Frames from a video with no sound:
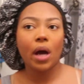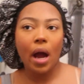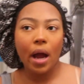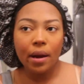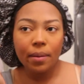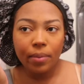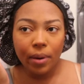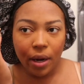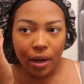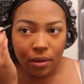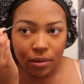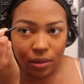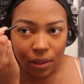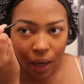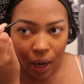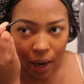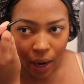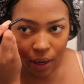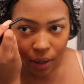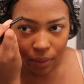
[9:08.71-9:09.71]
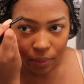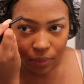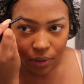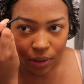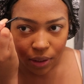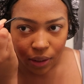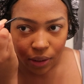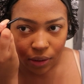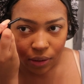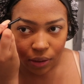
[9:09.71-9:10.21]
eyebrows, I am
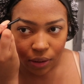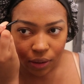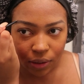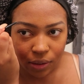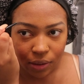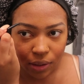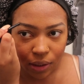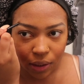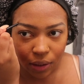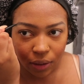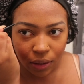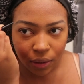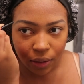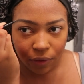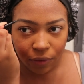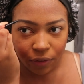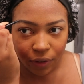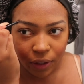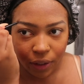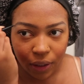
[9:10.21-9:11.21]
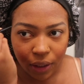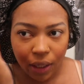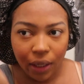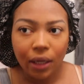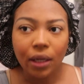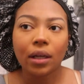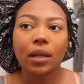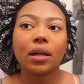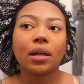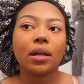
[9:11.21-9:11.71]
such a stickler for
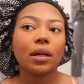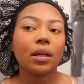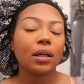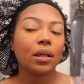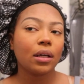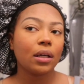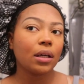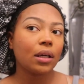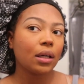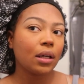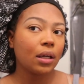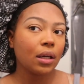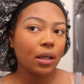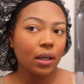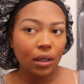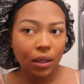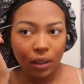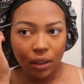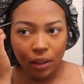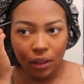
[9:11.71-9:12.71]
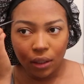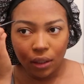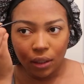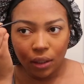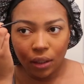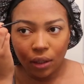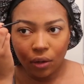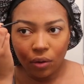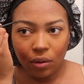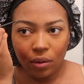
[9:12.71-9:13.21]
like
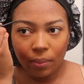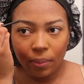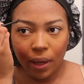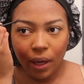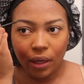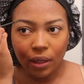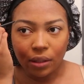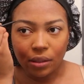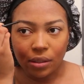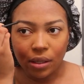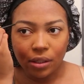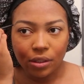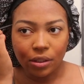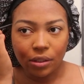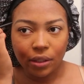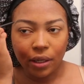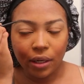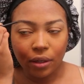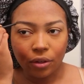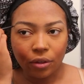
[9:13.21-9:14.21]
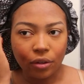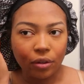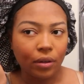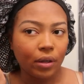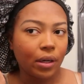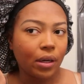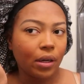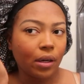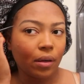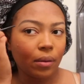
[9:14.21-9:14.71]
going back and touching that girl
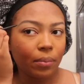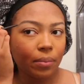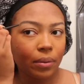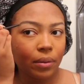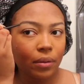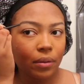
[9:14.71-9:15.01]
up.